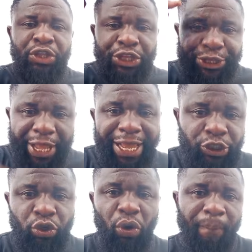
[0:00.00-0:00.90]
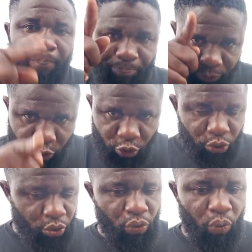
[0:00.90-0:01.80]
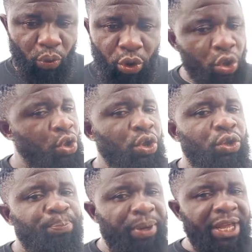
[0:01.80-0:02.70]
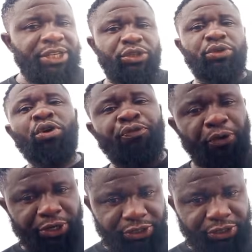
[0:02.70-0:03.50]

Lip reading: nature to you. Please look for this